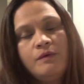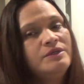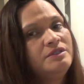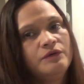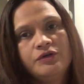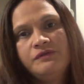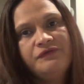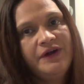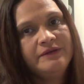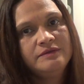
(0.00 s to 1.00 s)
wasn't good,
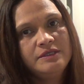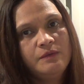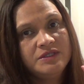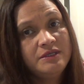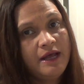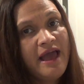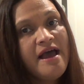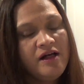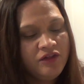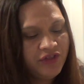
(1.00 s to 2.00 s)
friends. It wasn't a
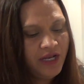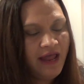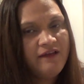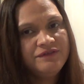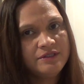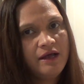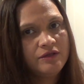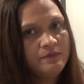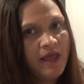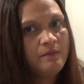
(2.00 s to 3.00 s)
healthy
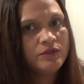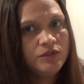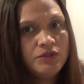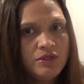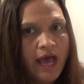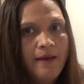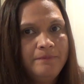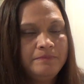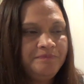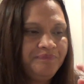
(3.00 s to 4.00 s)
lifestyle to be able to do
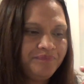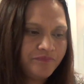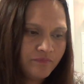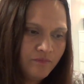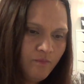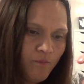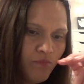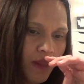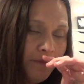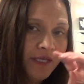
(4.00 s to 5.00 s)
that.
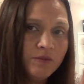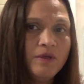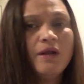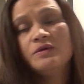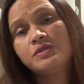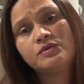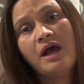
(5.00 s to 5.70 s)
Because one, I was so